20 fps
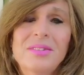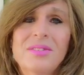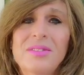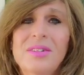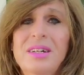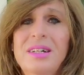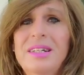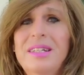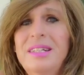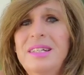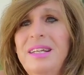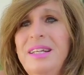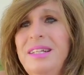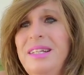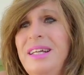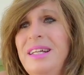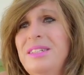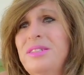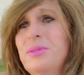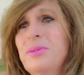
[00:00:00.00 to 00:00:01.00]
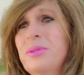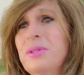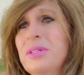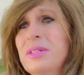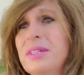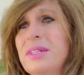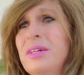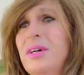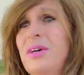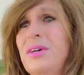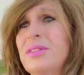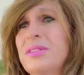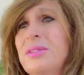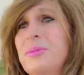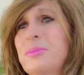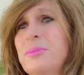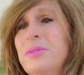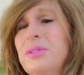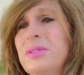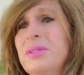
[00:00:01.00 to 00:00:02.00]
right? And that's really
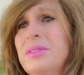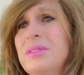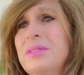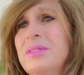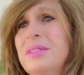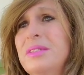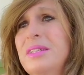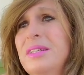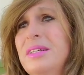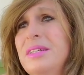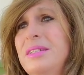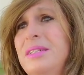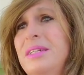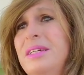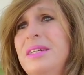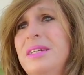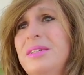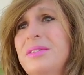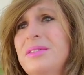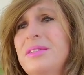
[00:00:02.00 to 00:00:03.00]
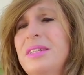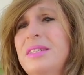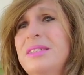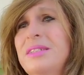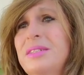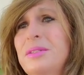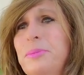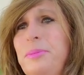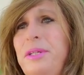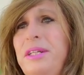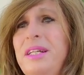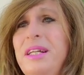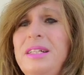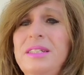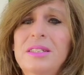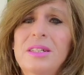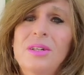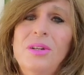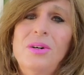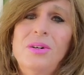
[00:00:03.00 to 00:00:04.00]
awesome too. You know, it should be a
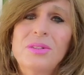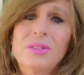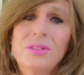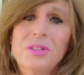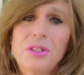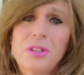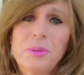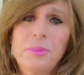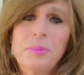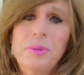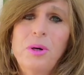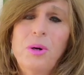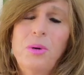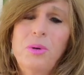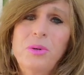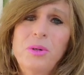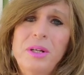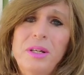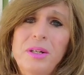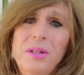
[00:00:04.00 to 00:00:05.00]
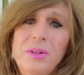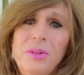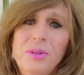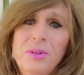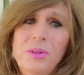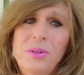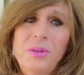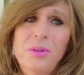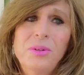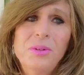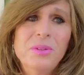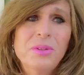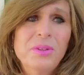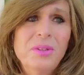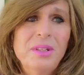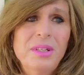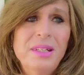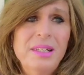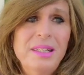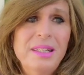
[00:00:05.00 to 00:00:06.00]
nice long-term goal here on
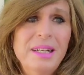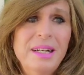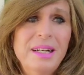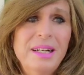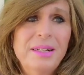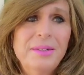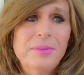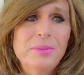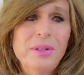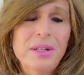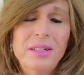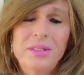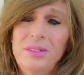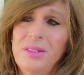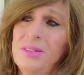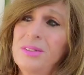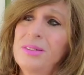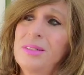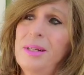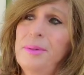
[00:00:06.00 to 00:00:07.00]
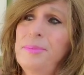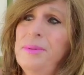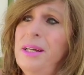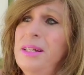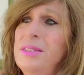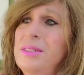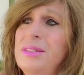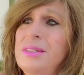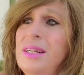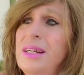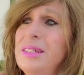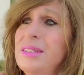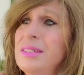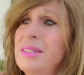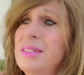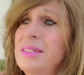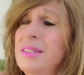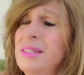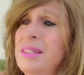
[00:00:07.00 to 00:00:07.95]
the uh, ranch up. So I'm not selling.